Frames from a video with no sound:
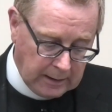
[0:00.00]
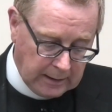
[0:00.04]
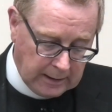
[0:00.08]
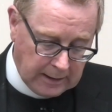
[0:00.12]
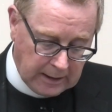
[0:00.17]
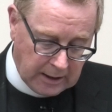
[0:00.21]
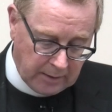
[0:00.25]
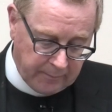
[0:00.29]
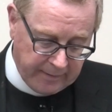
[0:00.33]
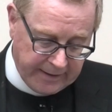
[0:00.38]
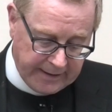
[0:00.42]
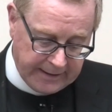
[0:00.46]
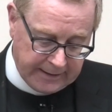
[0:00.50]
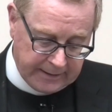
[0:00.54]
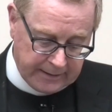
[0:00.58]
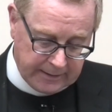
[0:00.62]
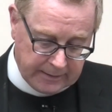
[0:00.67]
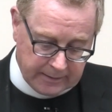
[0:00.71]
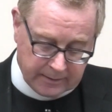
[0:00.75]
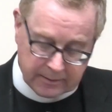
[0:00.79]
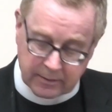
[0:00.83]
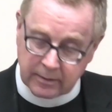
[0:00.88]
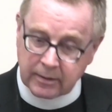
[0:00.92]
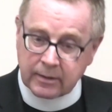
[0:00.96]

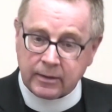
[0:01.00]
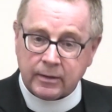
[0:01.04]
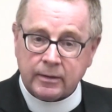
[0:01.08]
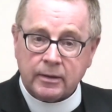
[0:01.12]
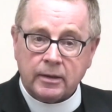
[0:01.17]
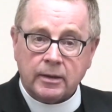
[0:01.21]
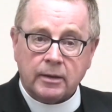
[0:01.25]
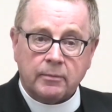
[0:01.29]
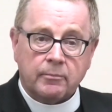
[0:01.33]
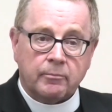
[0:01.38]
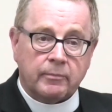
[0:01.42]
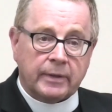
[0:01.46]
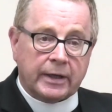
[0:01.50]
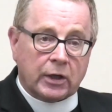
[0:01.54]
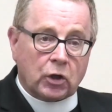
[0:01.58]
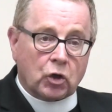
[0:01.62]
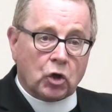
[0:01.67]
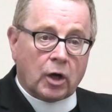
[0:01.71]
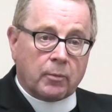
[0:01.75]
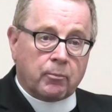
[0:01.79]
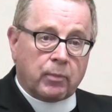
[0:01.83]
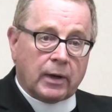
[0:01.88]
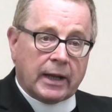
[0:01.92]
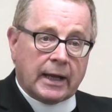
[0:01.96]
Amen. May
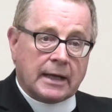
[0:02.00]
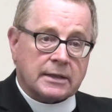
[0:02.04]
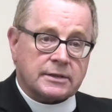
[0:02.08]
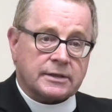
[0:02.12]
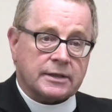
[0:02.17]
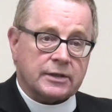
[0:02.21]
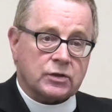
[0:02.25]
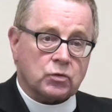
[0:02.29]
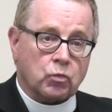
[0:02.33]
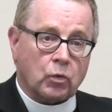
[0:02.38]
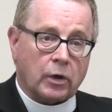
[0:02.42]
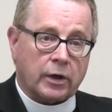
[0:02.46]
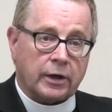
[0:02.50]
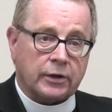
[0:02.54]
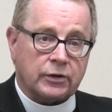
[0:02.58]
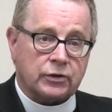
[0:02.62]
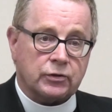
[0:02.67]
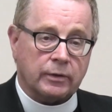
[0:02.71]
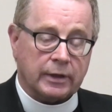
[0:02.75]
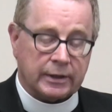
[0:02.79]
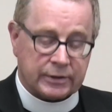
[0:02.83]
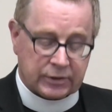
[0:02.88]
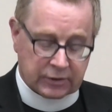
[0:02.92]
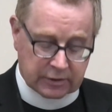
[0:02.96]
God bless his word
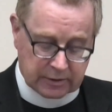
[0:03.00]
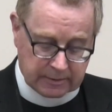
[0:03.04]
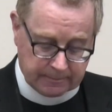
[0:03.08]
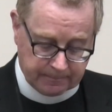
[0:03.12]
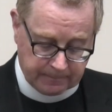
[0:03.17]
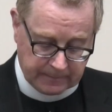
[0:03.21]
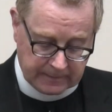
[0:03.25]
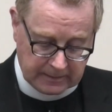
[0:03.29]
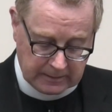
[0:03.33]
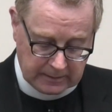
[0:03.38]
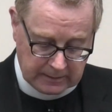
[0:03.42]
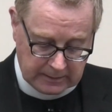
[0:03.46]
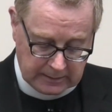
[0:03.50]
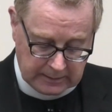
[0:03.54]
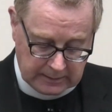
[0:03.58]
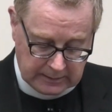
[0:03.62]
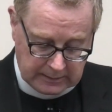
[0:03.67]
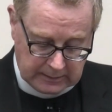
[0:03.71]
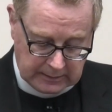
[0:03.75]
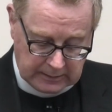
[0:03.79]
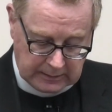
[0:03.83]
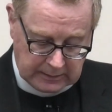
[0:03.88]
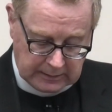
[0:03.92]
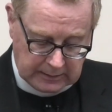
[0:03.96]
to us.
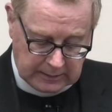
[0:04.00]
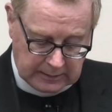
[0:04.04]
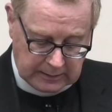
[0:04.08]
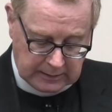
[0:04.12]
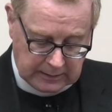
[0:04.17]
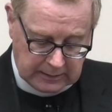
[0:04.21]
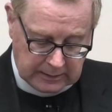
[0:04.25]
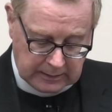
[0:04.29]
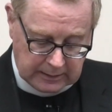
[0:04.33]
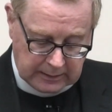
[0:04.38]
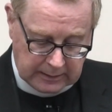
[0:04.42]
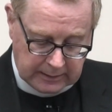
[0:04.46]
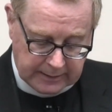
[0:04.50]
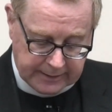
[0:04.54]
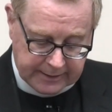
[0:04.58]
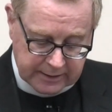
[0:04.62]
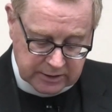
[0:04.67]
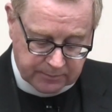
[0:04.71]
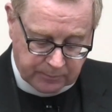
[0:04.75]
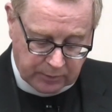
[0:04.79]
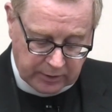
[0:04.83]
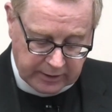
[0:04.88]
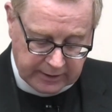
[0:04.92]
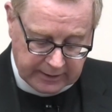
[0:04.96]
Let
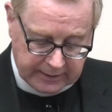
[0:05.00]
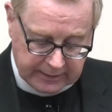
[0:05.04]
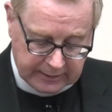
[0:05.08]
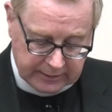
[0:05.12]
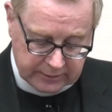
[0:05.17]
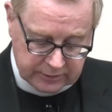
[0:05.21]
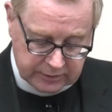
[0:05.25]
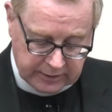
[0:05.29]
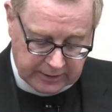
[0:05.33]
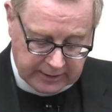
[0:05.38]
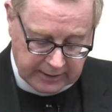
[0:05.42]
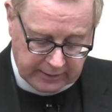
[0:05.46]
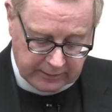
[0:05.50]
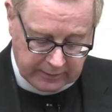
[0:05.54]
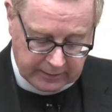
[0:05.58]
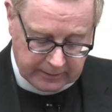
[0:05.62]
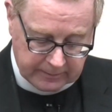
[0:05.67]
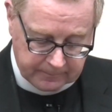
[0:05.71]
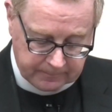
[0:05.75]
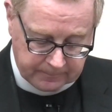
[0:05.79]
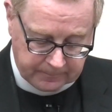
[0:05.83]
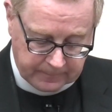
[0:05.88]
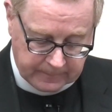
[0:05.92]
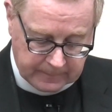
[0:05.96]
us pray
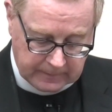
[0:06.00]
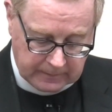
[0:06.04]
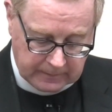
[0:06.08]
together.